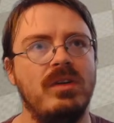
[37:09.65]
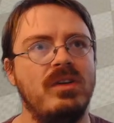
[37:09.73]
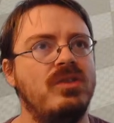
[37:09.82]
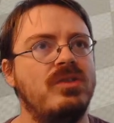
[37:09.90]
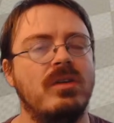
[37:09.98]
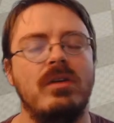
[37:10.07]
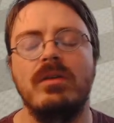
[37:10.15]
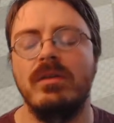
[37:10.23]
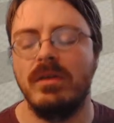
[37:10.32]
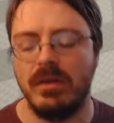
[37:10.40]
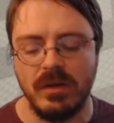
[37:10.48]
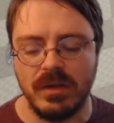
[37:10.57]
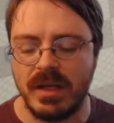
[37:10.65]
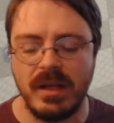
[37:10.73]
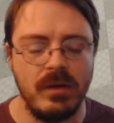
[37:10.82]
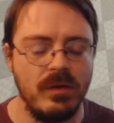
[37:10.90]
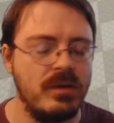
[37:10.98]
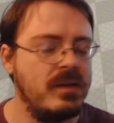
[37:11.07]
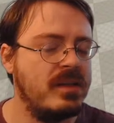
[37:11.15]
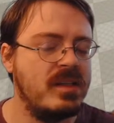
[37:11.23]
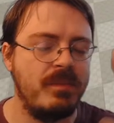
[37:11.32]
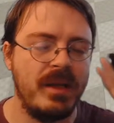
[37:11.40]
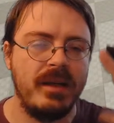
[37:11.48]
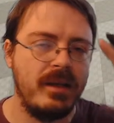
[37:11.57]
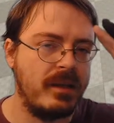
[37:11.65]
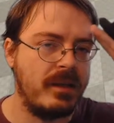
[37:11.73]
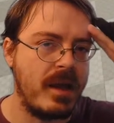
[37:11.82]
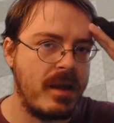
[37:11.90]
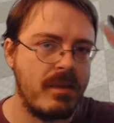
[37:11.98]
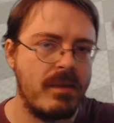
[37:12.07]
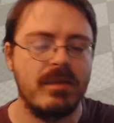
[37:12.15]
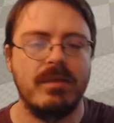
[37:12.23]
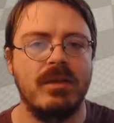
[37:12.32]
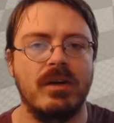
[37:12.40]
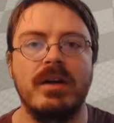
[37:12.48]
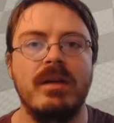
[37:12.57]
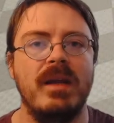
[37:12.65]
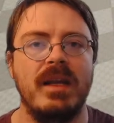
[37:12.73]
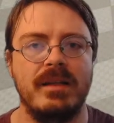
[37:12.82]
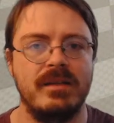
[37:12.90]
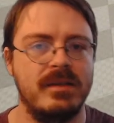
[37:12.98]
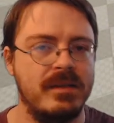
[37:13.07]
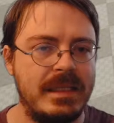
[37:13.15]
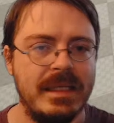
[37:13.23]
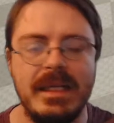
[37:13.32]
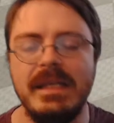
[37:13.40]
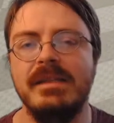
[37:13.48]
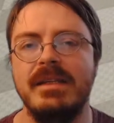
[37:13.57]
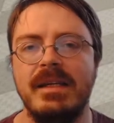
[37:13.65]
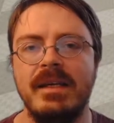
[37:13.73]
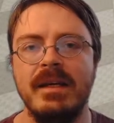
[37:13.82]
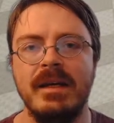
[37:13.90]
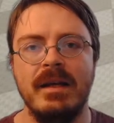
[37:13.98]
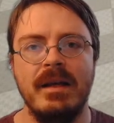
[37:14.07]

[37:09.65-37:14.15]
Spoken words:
you could explain it in like 30 minutes, easy.